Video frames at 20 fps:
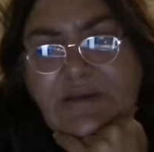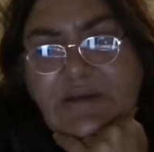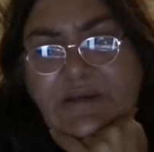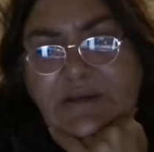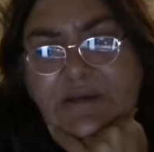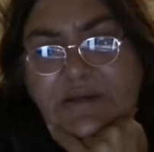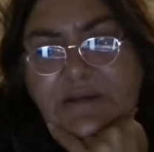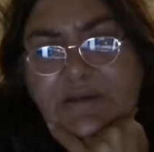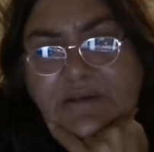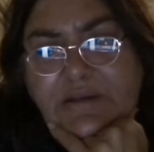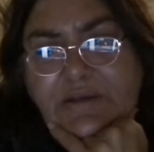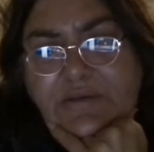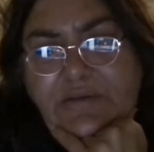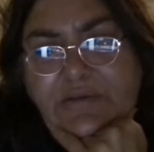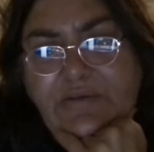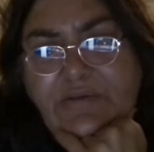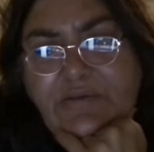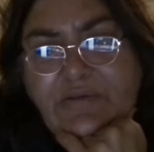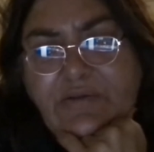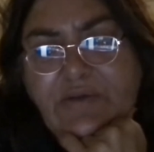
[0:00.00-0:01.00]
and
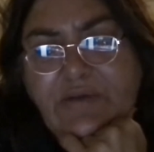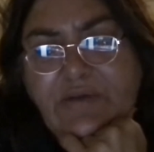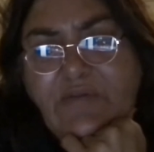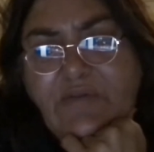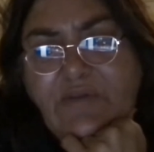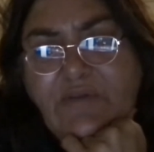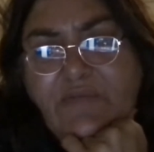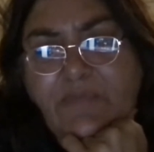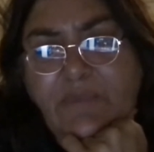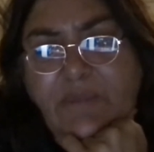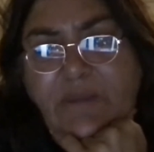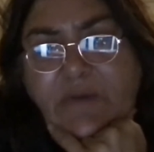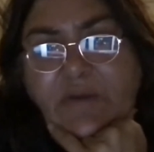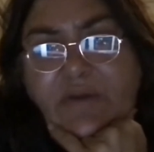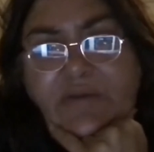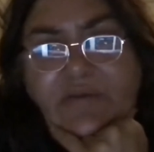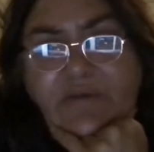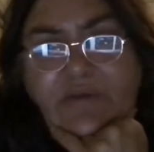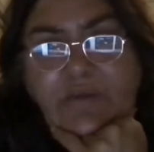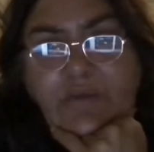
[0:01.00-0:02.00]
just have a better
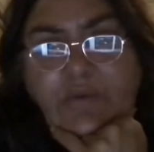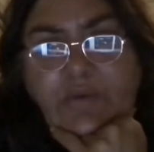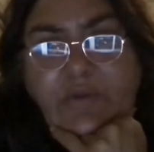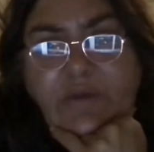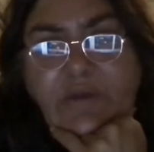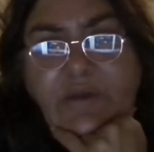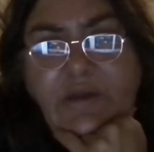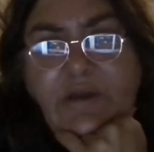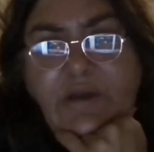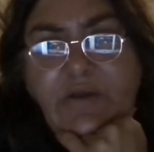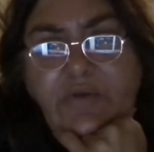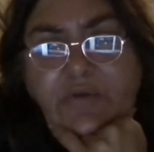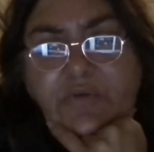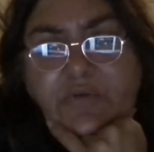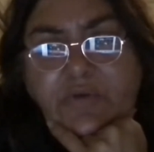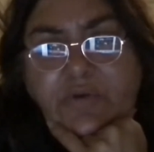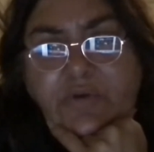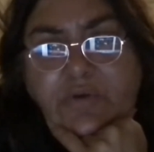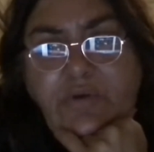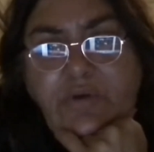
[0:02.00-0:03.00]
understanding what they're going
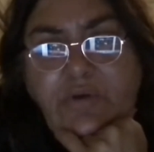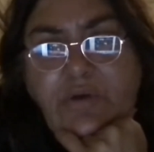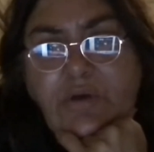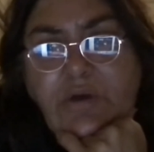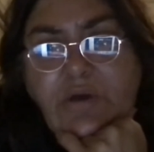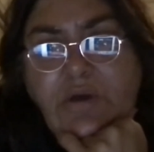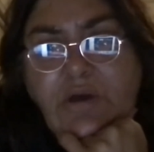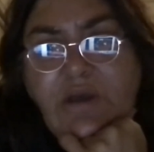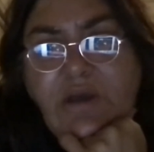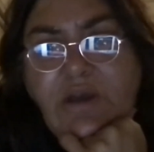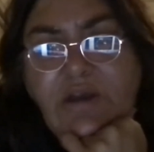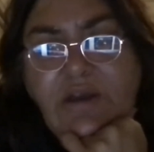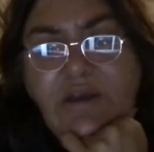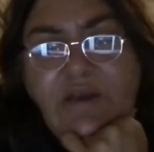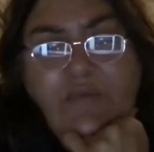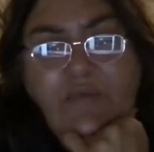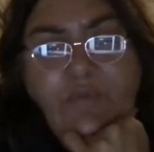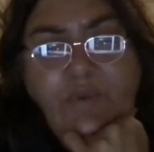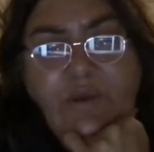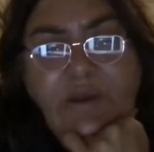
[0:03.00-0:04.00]
through. And
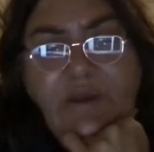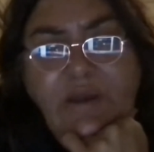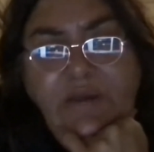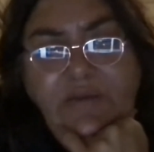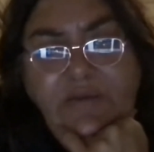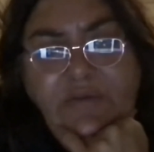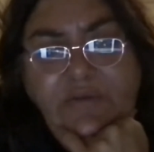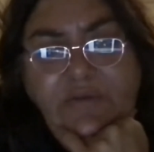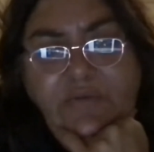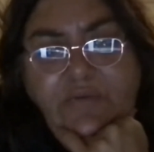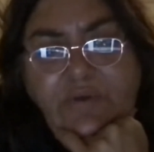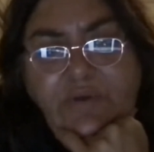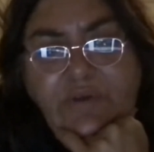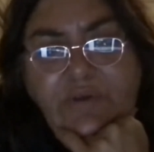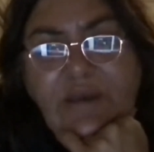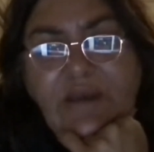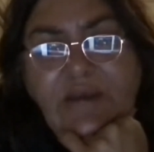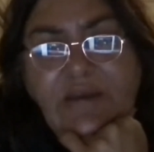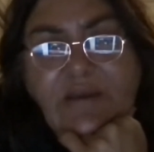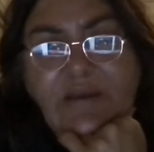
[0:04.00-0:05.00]
everyone has different
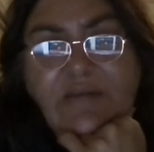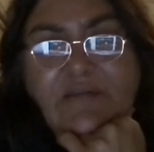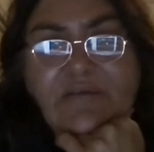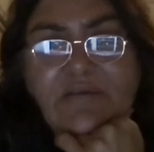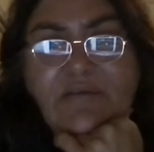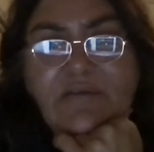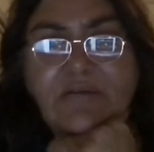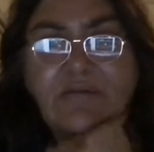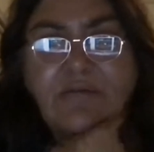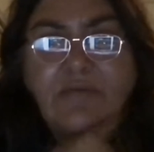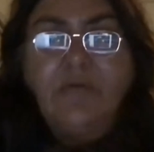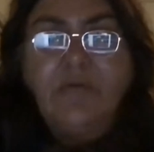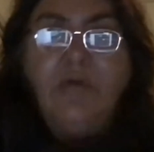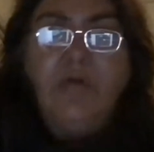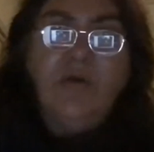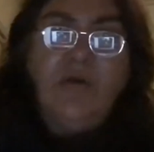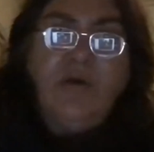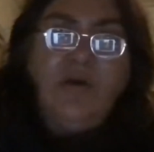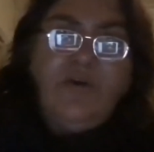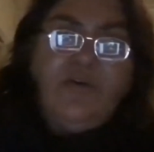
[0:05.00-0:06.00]
tactics and
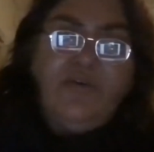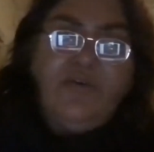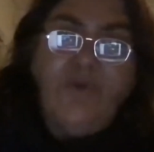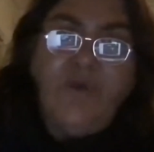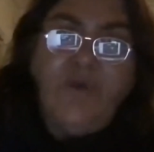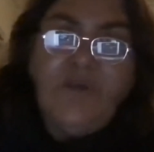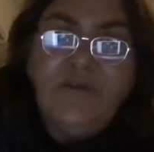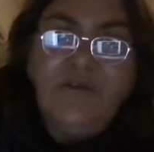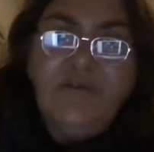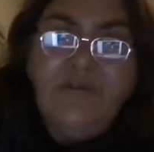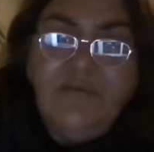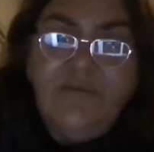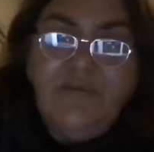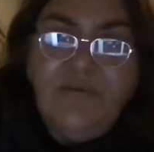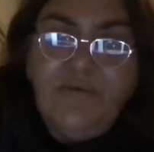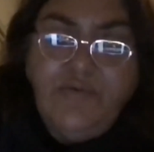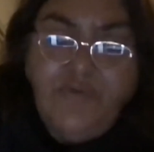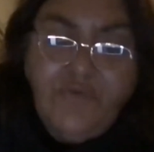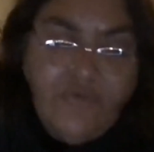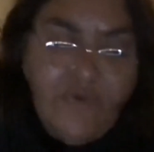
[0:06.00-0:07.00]

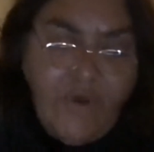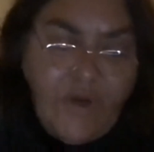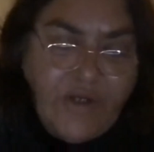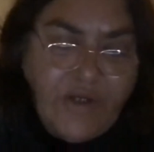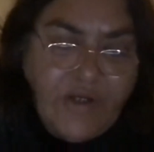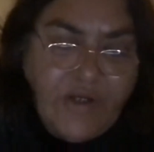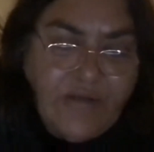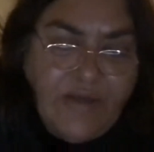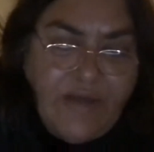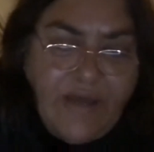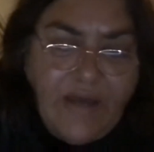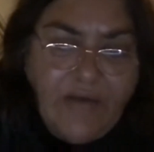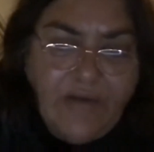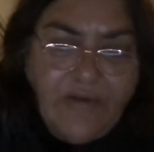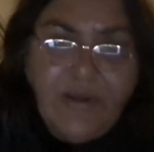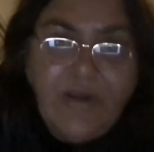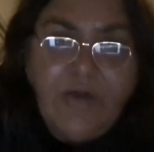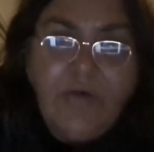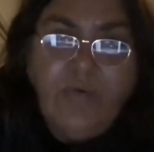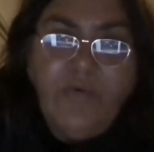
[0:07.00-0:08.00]
strategies how to
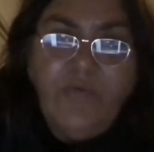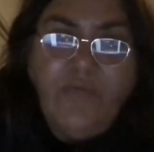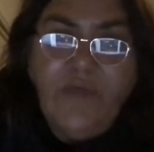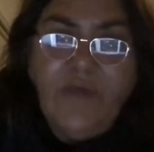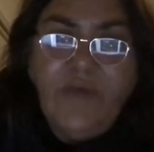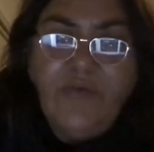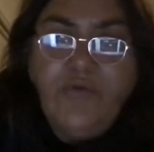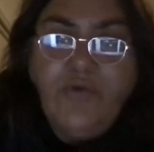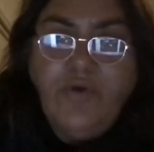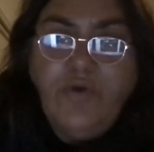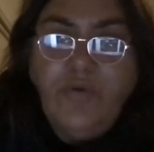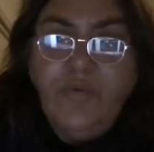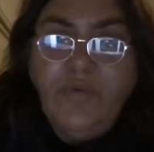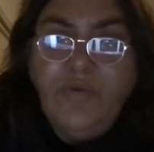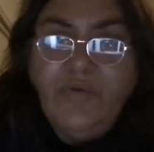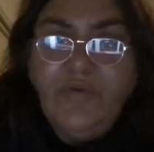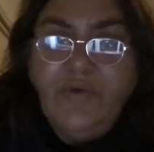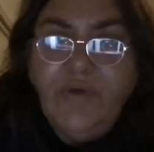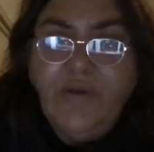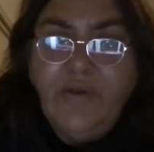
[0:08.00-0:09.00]
deal with their
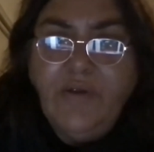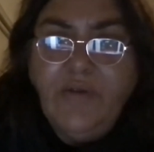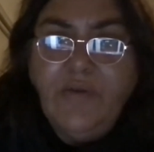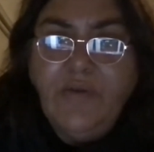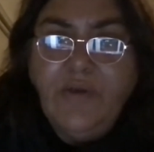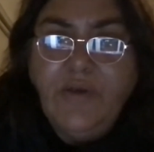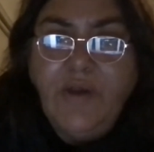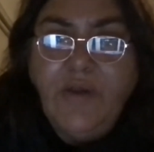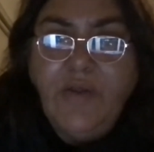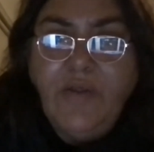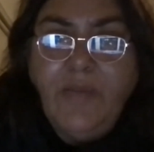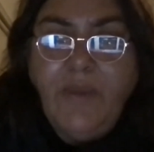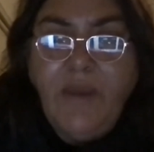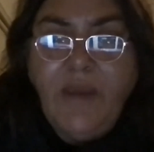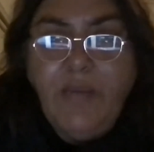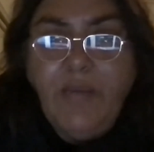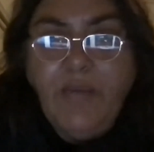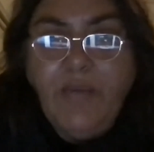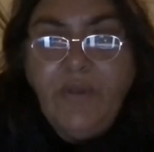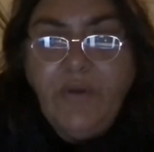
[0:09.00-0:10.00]
traumas. And, the
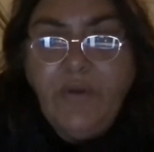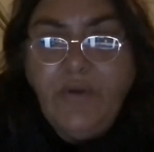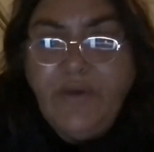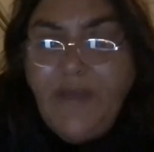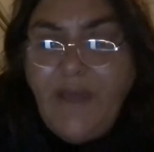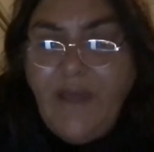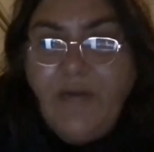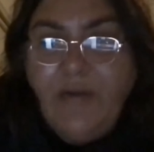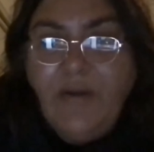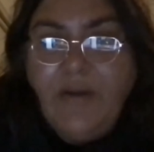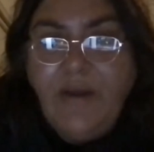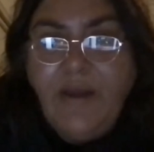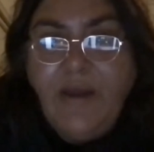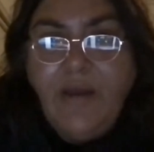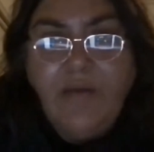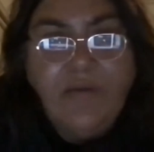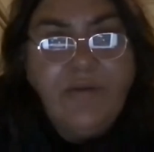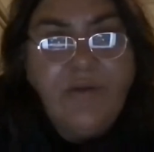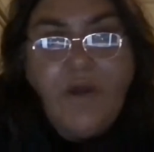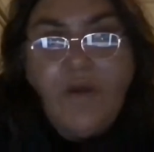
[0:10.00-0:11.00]
people that are down and out
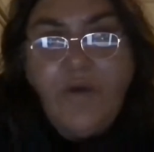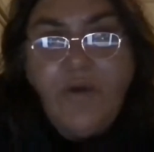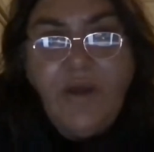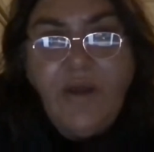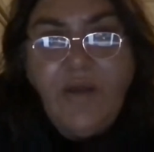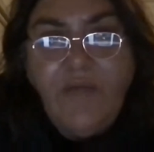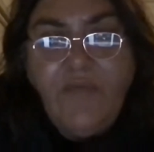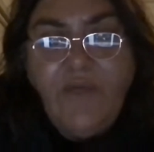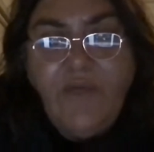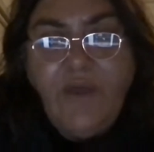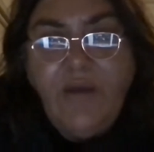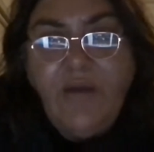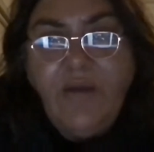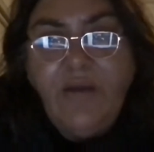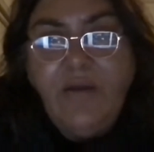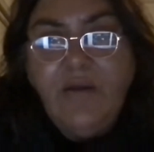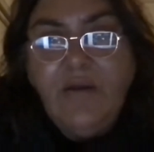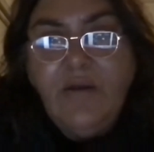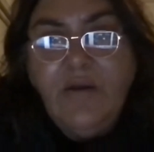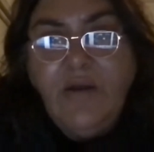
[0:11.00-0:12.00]
don't have that.
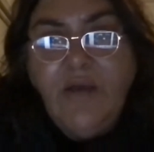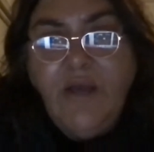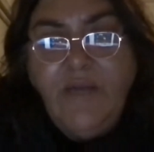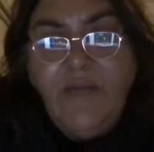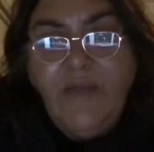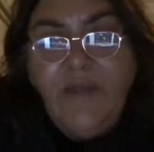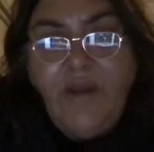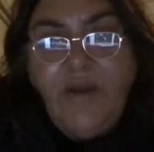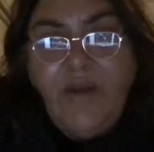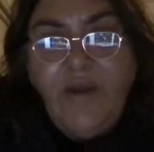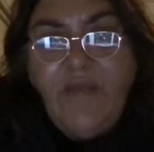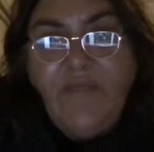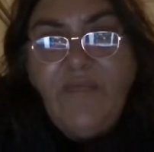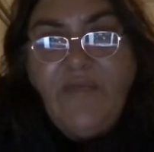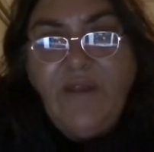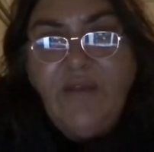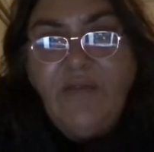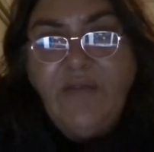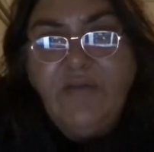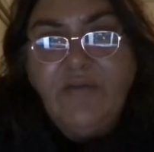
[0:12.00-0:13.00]
And they don't have
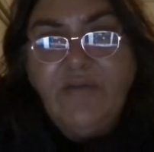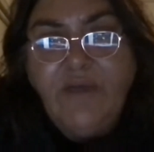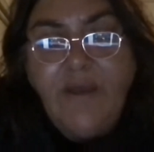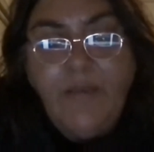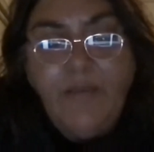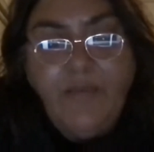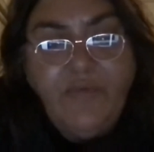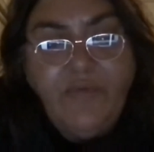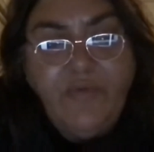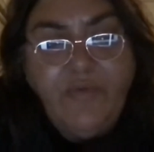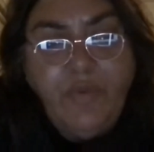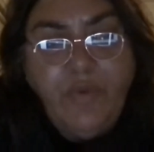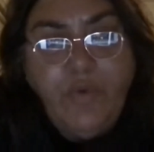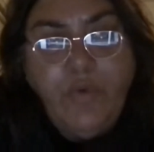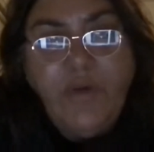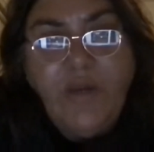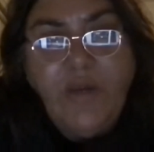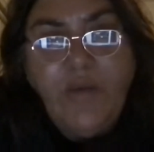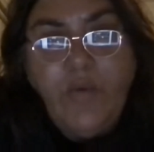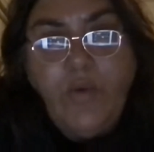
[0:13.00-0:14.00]
that
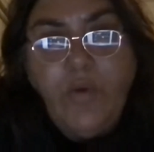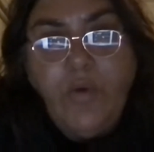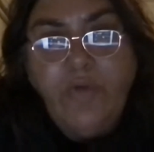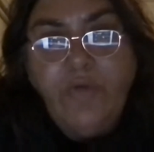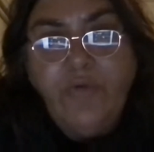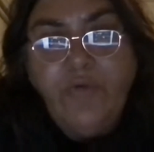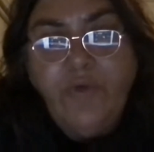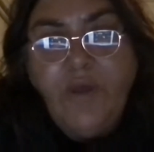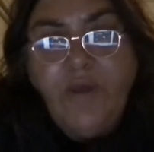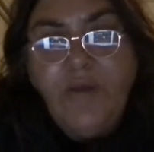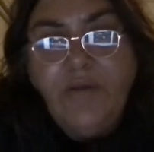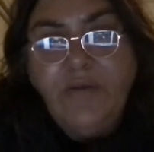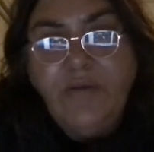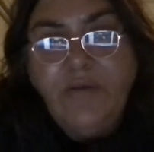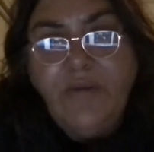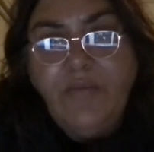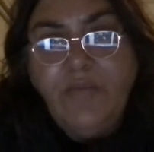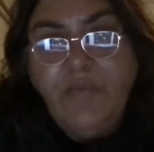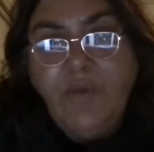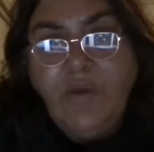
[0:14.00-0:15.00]
support network surrounding
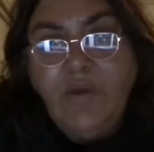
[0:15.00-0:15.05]
them